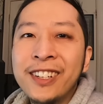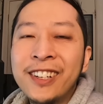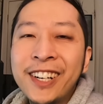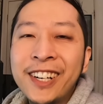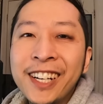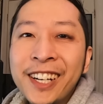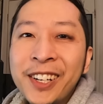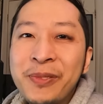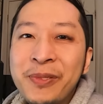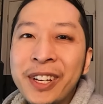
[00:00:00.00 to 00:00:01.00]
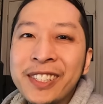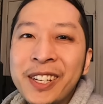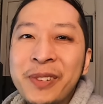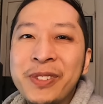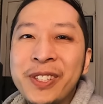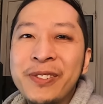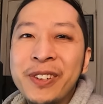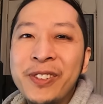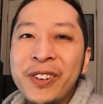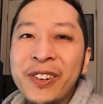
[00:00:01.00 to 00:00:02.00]
Alright, I hope that's helped you
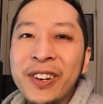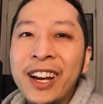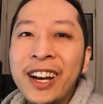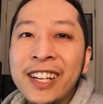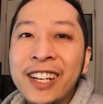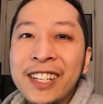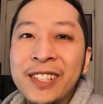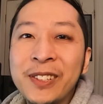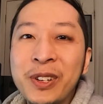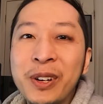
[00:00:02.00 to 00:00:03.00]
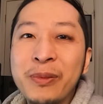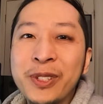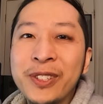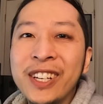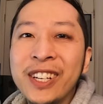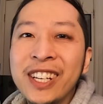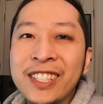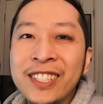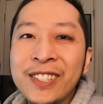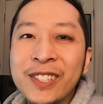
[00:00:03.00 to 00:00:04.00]
with your card and your troubleshooting
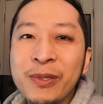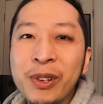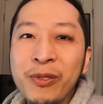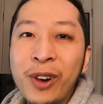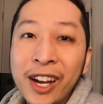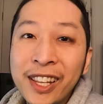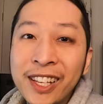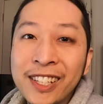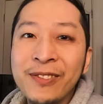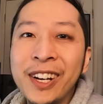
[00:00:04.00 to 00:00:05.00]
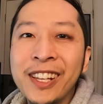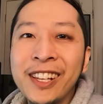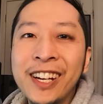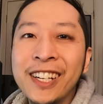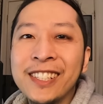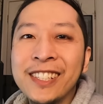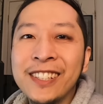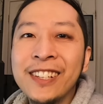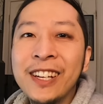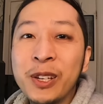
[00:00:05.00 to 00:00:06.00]
issues with why there's red lights
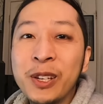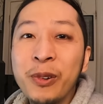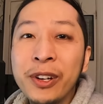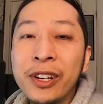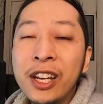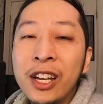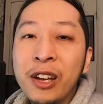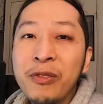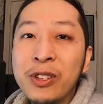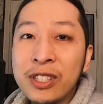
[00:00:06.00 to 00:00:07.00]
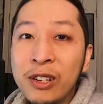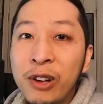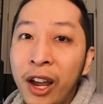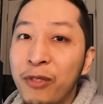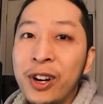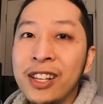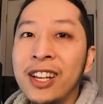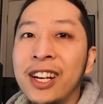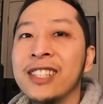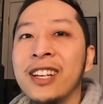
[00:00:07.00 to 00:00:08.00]
and so on. If you still have red
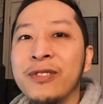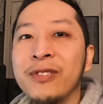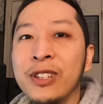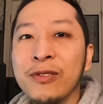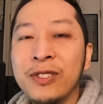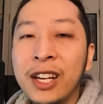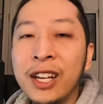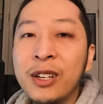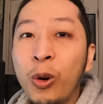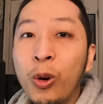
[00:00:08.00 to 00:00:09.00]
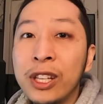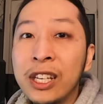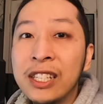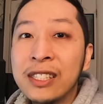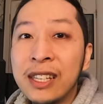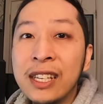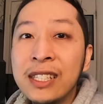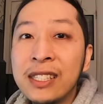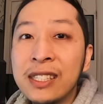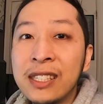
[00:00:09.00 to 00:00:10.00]
lights after you've done all these
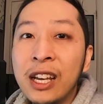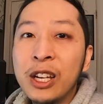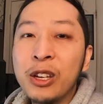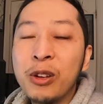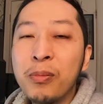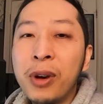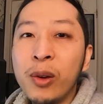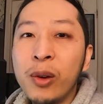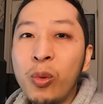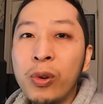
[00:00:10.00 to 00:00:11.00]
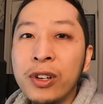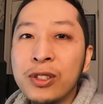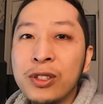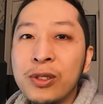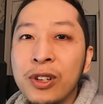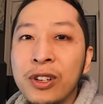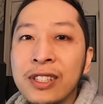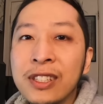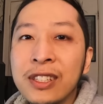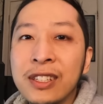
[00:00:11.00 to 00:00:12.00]
things, you might want to
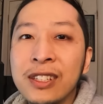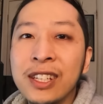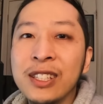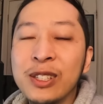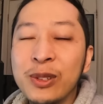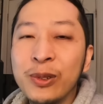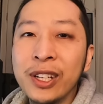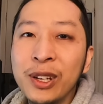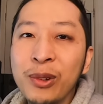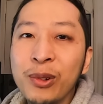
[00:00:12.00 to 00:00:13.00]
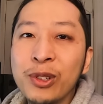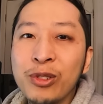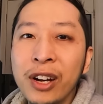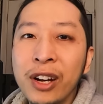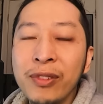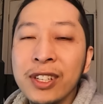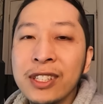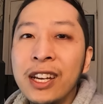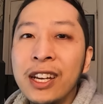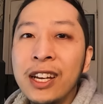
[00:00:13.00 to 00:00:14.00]
consider installing newer drivers.